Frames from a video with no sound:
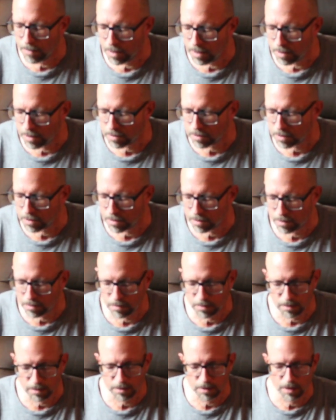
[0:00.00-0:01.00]
It's
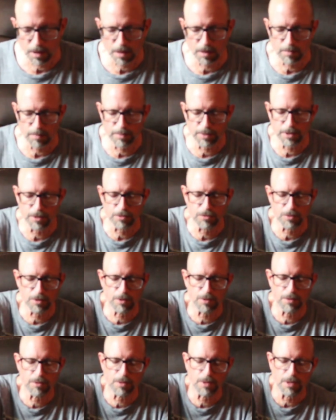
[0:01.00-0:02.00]
not a big
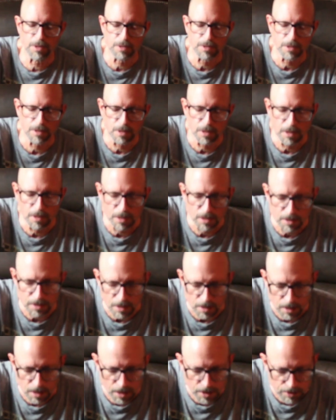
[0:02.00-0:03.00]
drone. It's a
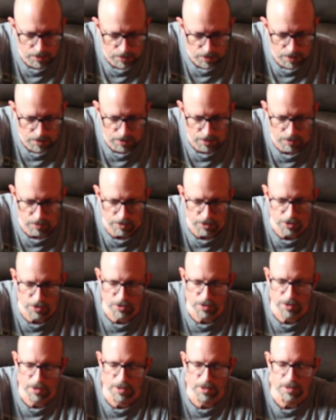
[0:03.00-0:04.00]
light drone, so we
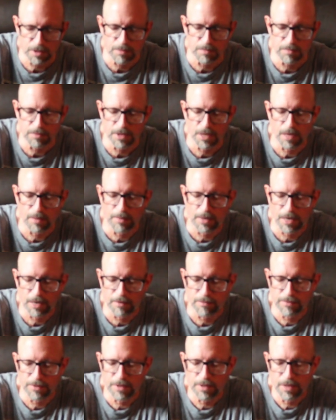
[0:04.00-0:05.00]
should get some time out
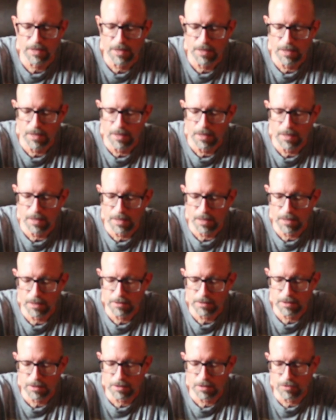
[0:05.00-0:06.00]
of it. Now
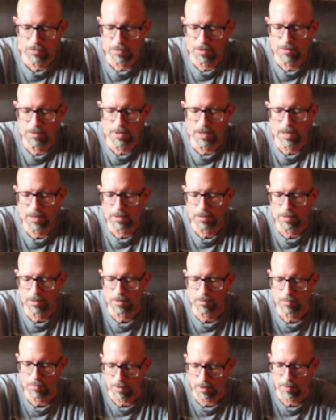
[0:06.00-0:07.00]
let's get the drone out of
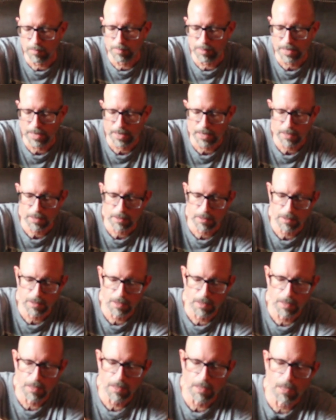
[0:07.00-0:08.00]
here. Well packed.
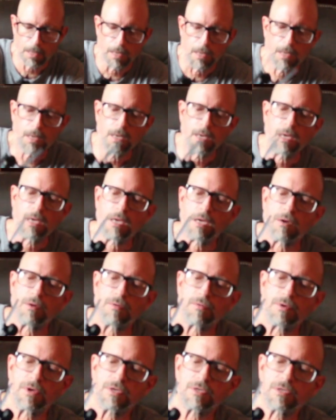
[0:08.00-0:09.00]
And
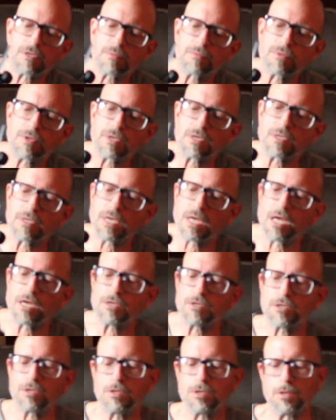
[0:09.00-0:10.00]
we've got something
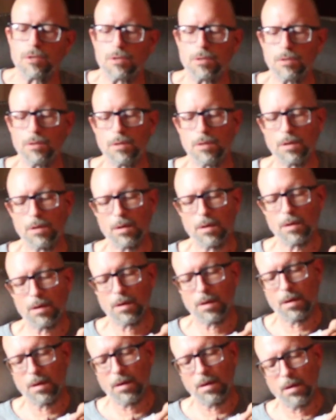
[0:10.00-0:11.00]
attached here.
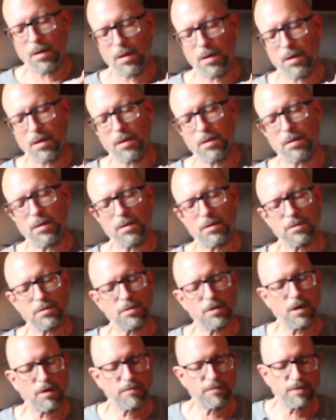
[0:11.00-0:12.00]
That's
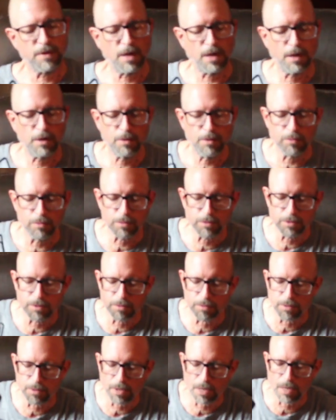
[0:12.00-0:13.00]
off now. We'll see
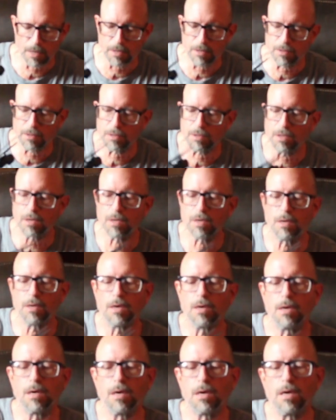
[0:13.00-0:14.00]
what that is.
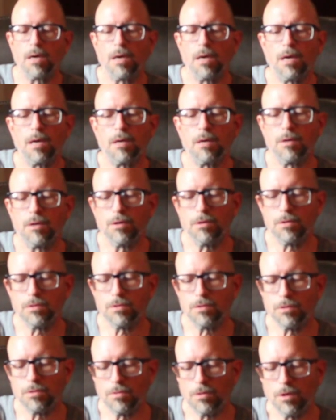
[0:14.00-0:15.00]
And here's
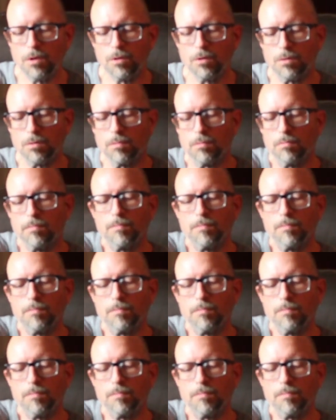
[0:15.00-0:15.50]
the drone.